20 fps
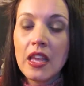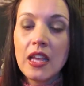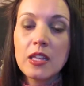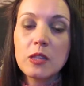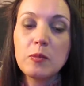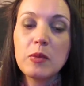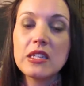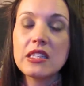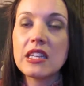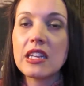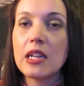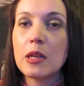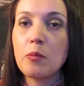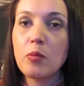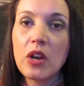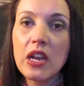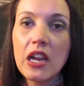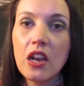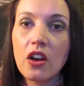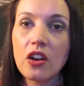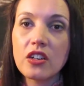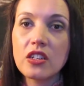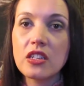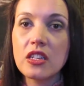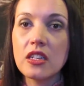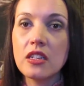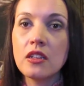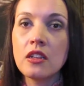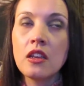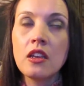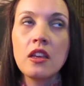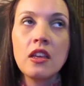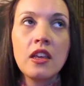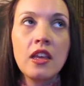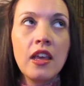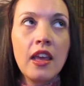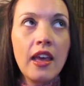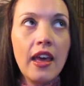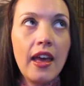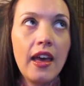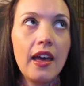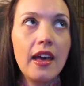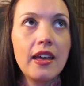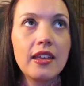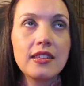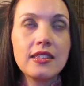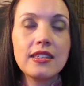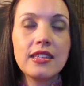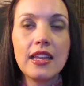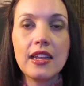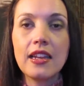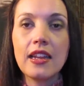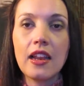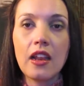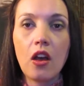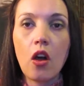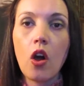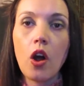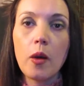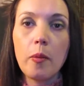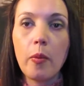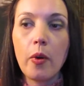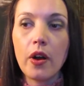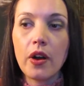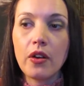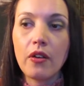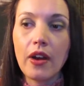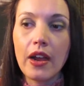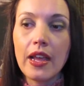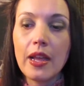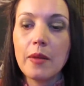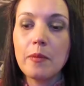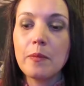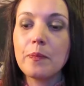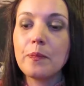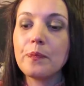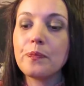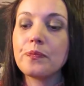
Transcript: it's basically Brie Larson sitting at a car park, right?